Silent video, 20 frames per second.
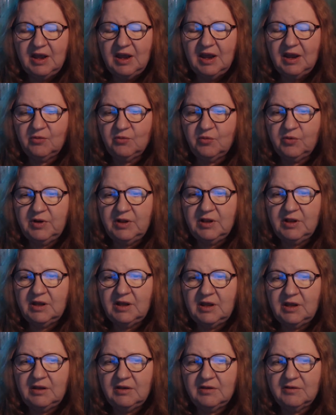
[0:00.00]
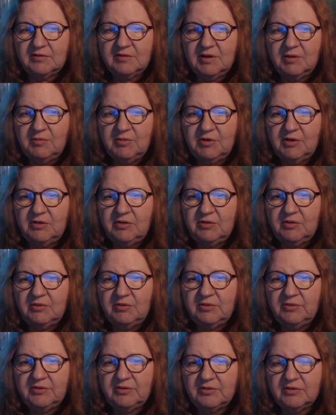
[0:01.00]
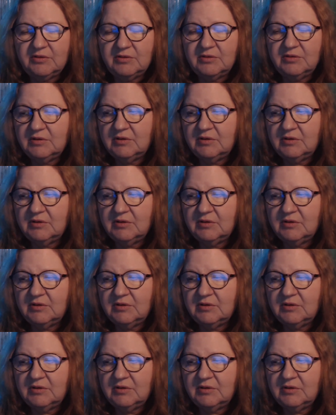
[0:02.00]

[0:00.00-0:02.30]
And really, someone who's